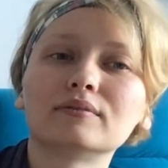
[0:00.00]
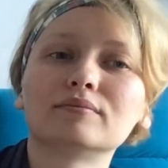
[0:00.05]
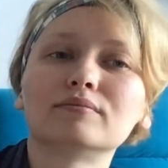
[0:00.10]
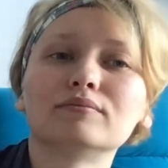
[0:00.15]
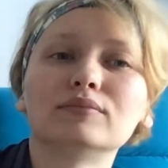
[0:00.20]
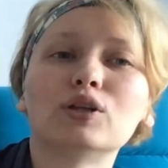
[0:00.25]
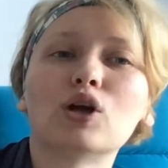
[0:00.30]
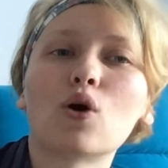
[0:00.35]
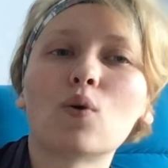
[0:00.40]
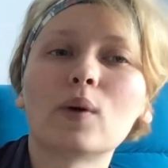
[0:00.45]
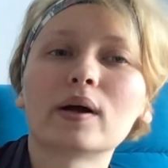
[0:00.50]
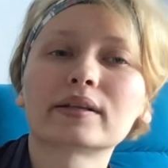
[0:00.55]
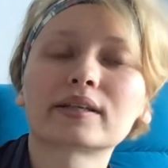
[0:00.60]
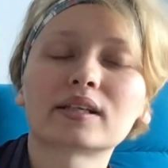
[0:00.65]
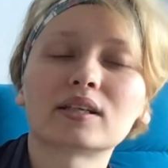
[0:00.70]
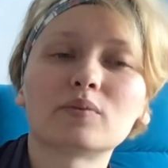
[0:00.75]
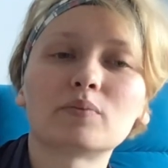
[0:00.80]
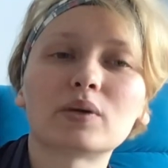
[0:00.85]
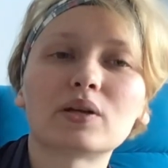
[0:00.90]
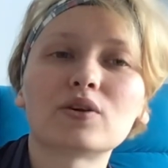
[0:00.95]
no one
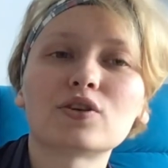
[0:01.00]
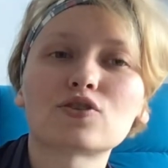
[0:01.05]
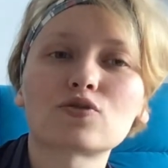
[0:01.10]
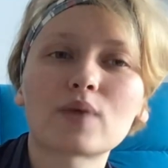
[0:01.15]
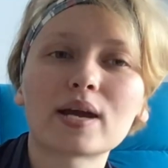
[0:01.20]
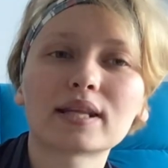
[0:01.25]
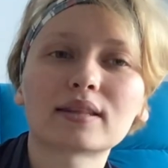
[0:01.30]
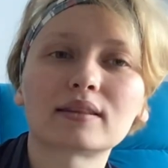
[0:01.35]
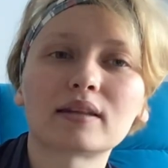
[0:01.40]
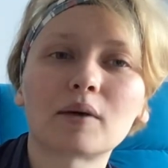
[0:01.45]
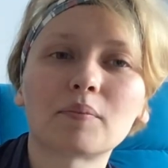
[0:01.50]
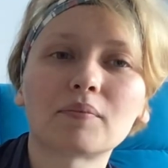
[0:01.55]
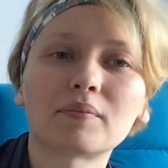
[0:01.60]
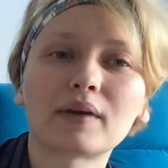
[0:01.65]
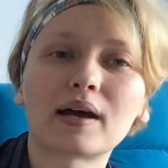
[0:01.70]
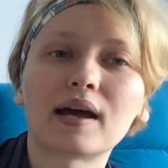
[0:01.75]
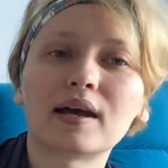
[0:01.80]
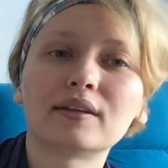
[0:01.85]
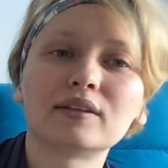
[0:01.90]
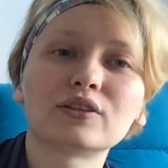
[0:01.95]
can penetrate them
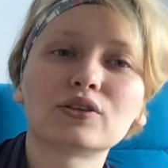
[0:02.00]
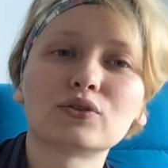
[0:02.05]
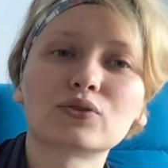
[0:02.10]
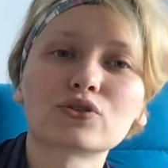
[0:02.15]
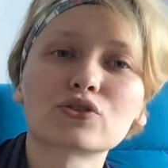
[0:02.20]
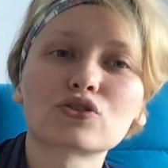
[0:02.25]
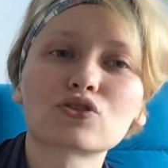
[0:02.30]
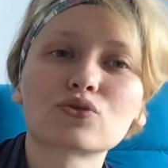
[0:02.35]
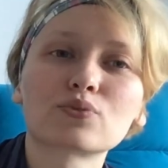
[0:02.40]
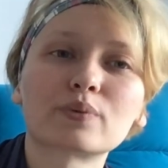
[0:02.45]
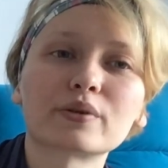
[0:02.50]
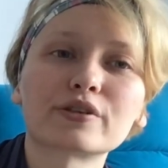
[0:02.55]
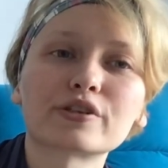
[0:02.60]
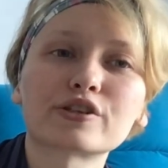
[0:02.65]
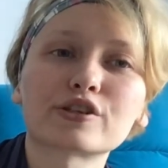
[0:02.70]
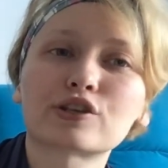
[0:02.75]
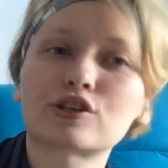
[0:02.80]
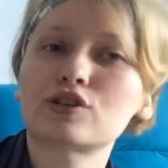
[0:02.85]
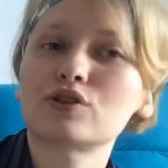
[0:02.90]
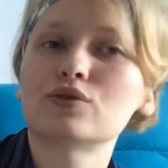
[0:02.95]
and you're super
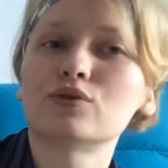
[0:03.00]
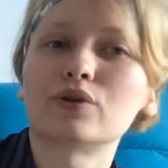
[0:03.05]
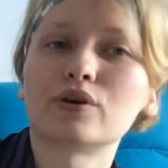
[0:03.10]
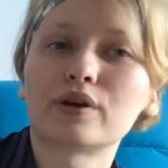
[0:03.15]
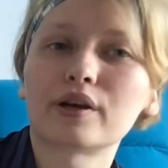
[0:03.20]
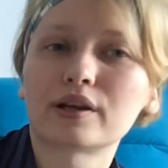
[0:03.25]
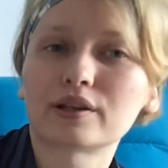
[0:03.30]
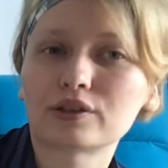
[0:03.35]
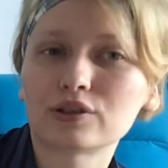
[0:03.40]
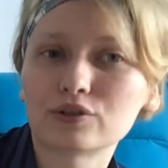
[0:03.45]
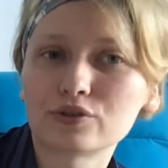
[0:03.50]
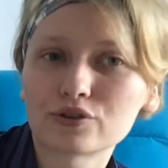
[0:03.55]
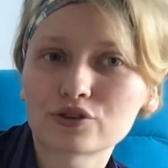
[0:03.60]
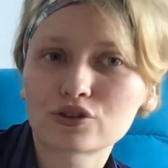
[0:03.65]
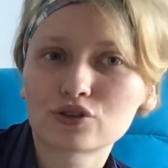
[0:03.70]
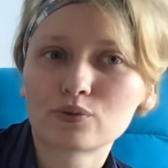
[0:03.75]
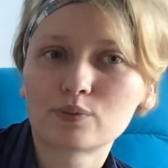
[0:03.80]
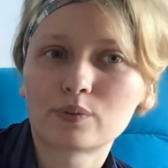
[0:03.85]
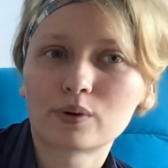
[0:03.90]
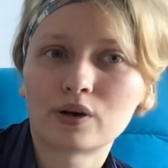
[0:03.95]
secure and you're
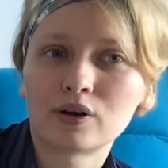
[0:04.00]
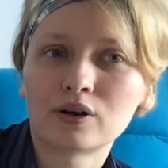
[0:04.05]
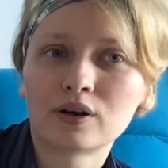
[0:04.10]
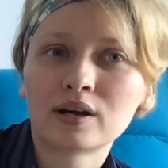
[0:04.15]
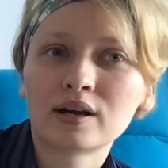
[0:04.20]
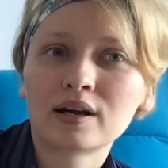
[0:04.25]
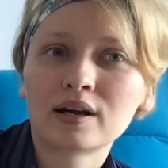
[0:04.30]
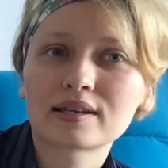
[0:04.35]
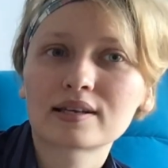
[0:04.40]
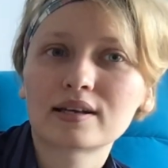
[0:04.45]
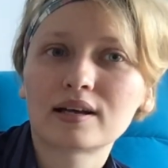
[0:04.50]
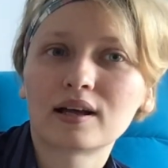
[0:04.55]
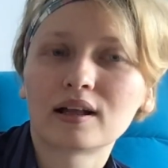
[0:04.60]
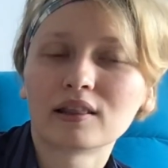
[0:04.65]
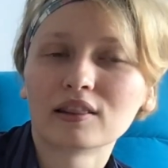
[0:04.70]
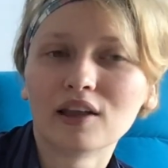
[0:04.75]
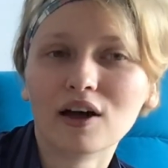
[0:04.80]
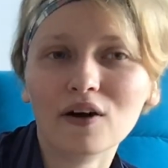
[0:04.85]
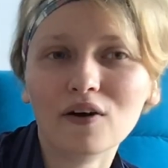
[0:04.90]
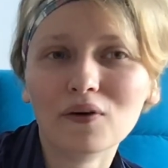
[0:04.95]
super
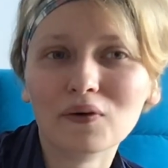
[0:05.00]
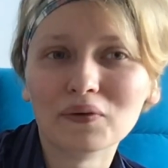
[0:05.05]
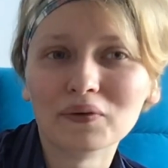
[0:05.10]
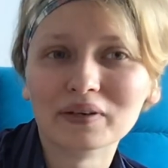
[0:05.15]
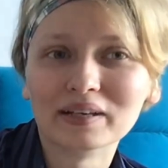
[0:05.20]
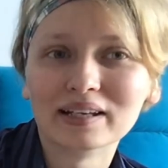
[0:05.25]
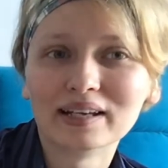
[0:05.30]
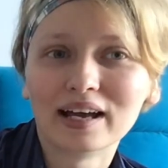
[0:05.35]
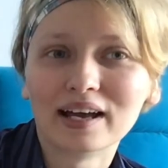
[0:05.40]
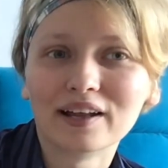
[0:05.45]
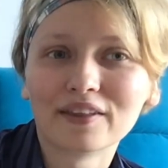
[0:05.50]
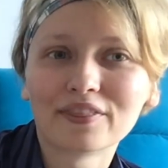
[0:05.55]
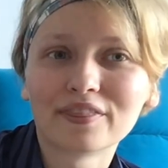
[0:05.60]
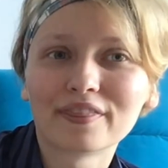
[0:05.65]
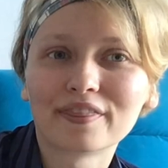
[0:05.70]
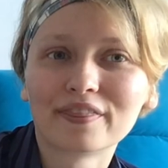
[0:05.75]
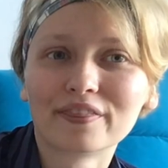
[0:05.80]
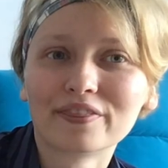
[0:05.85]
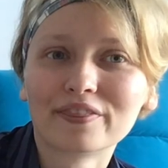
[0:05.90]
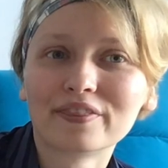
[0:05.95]
alone and
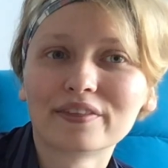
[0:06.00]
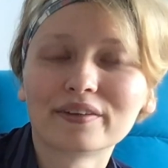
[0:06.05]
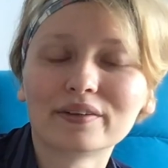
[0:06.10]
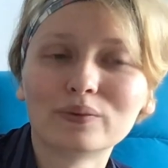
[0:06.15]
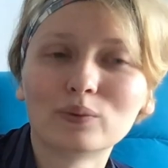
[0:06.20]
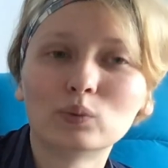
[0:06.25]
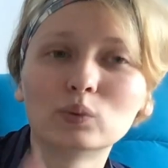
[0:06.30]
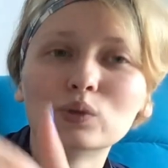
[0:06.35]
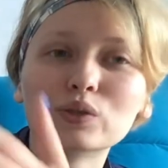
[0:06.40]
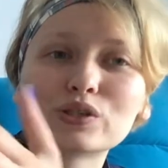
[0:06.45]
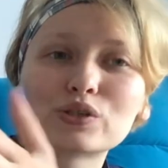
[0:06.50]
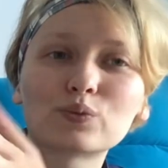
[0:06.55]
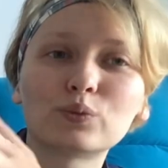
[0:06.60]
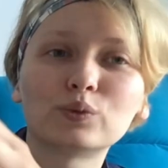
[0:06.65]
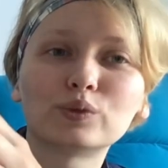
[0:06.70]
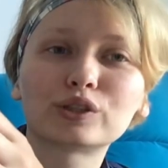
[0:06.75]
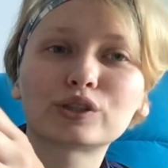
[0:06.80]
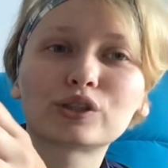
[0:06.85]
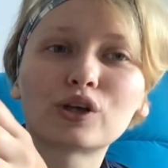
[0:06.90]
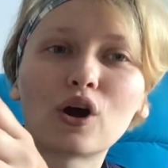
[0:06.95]
the woods
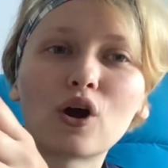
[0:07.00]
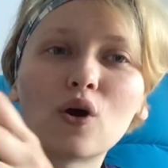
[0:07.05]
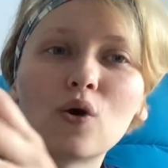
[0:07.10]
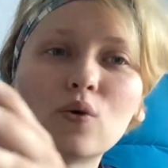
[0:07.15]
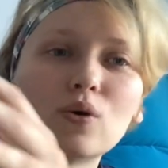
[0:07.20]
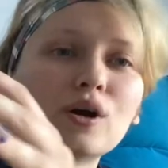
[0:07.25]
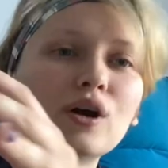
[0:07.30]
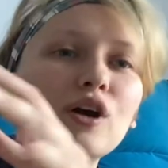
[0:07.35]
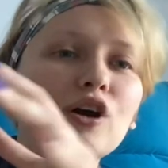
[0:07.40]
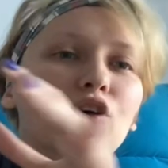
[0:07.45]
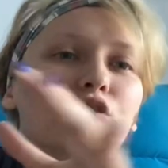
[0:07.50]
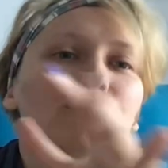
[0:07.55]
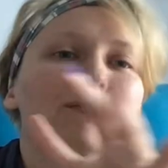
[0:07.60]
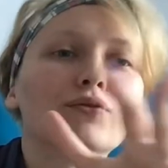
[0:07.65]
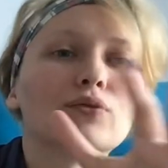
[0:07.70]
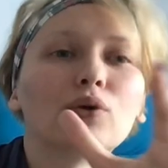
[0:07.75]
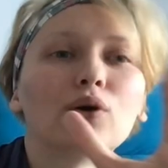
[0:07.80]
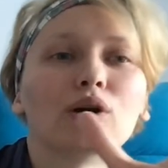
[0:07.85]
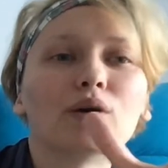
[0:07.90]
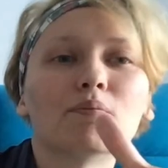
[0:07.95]
would go
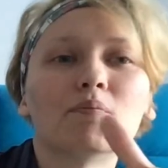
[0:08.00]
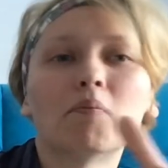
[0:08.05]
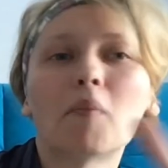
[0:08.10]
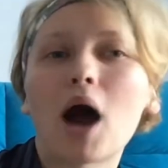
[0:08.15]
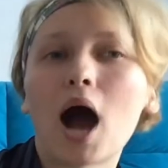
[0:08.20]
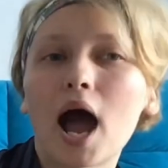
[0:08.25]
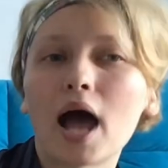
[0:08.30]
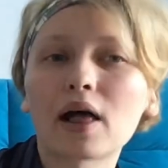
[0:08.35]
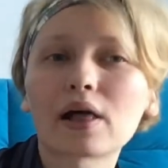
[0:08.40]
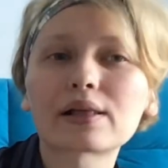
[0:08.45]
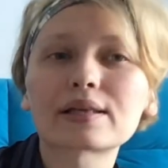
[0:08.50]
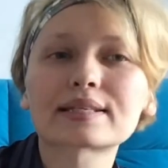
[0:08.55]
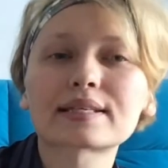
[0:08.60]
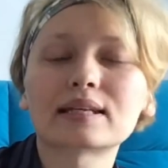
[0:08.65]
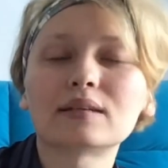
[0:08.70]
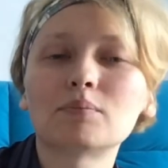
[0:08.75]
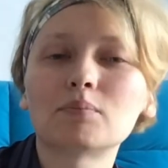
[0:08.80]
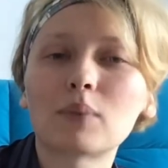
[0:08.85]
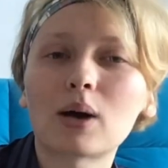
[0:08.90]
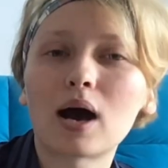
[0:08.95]
for miles
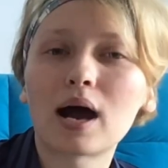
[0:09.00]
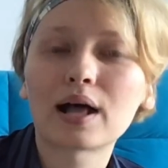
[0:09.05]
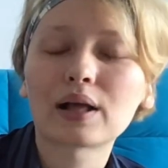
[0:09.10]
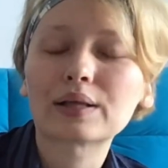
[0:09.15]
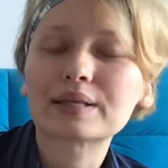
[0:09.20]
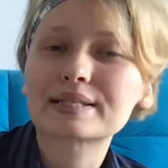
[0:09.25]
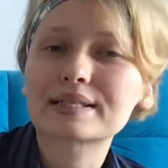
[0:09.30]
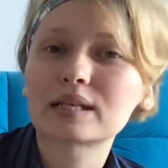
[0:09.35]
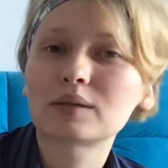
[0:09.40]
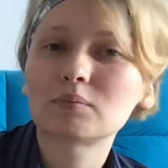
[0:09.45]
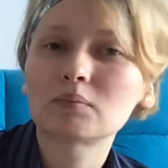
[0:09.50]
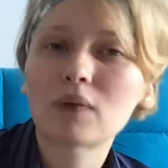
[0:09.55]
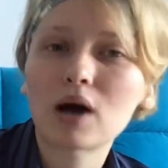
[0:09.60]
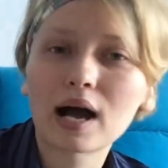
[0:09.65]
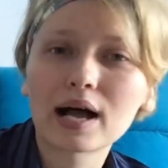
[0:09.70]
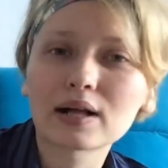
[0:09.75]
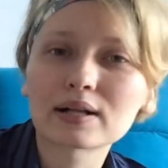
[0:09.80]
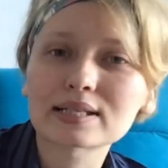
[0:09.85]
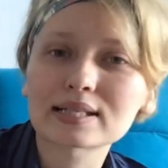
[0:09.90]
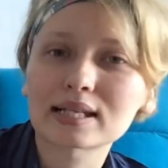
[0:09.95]
and miles and
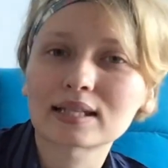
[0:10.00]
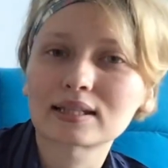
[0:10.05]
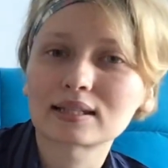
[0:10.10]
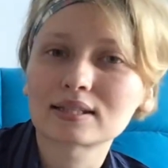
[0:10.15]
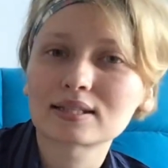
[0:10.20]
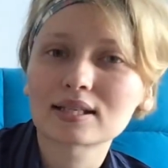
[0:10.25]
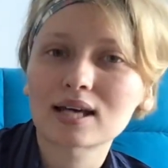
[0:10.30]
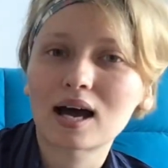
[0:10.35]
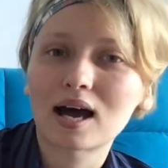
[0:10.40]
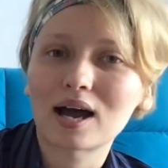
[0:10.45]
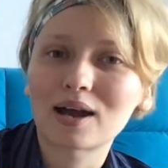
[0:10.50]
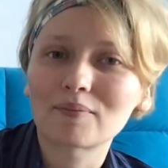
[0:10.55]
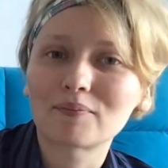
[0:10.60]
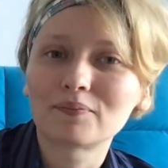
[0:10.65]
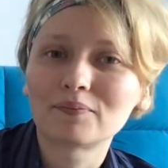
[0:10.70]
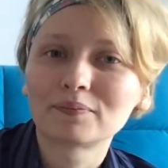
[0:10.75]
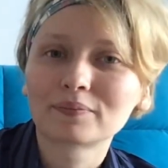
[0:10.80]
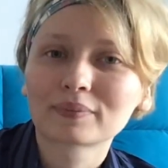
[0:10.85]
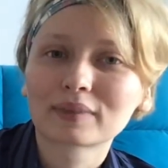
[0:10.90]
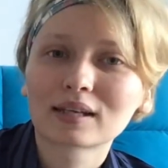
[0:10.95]
miles at the time
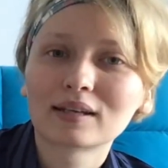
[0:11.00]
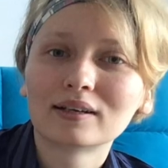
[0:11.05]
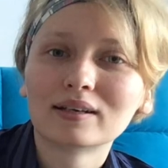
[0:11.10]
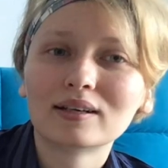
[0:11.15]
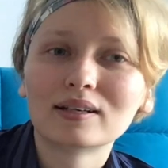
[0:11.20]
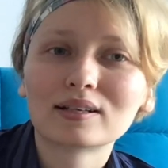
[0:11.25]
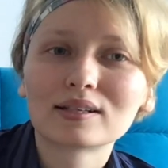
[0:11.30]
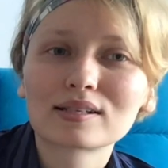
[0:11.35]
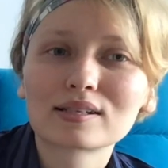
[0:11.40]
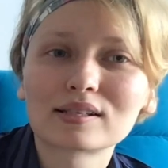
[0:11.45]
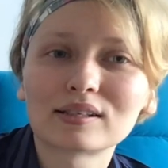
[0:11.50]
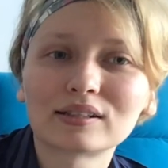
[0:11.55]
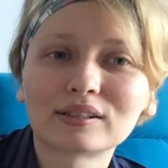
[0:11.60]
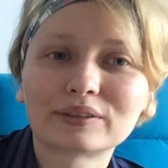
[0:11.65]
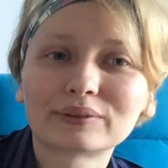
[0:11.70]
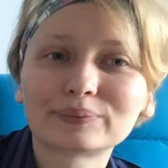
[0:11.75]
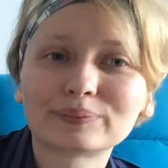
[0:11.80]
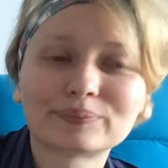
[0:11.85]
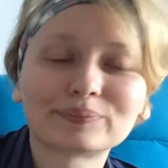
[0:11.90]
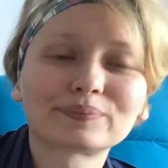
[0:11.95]
so